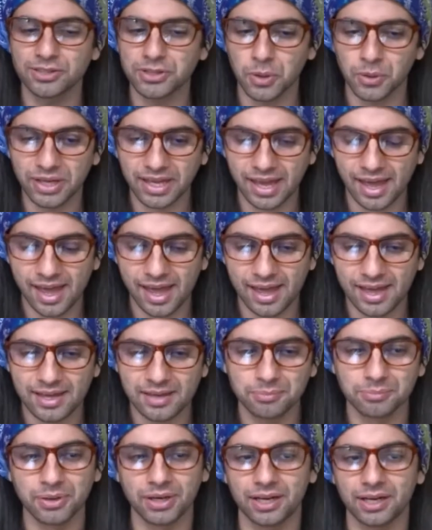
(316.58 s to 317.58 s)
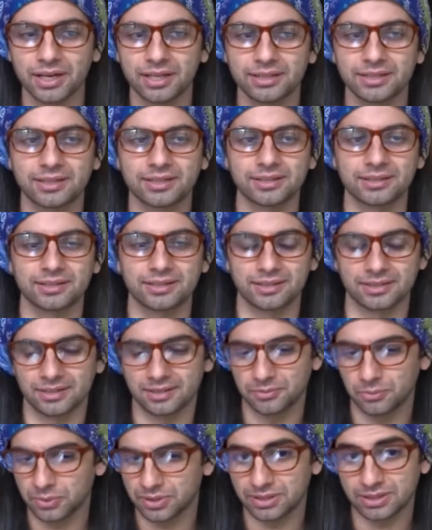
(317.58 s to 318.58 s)
So that's okay, but
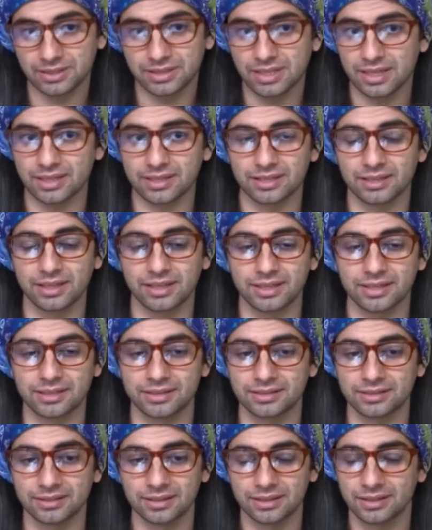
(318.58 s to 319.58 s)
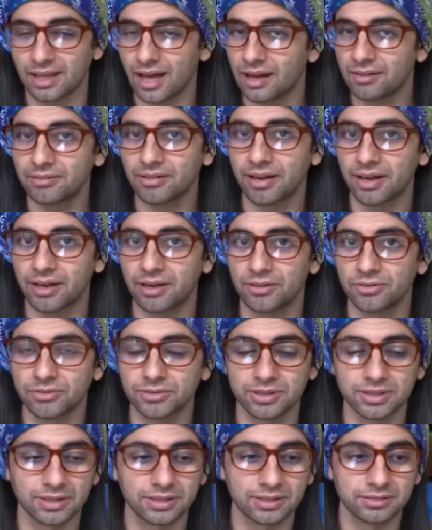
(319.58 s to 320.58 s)
uh, we did get like a, a Lava
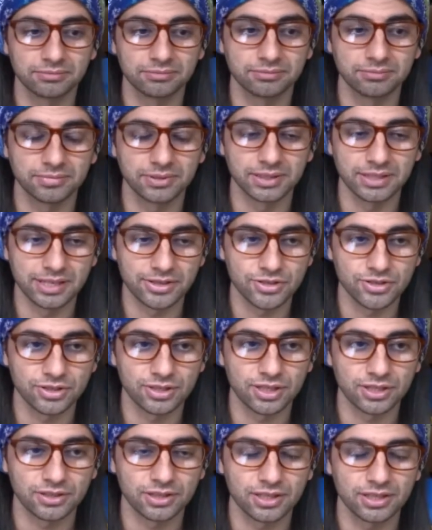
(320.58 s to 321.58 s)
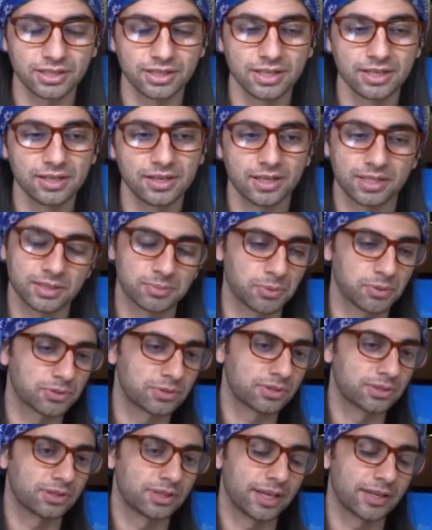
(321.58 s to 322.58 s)
Hound uh, legendary as
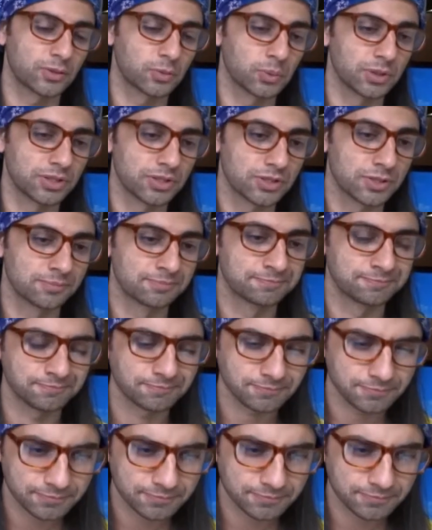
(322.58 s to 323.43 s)
opposed to the Night Witch.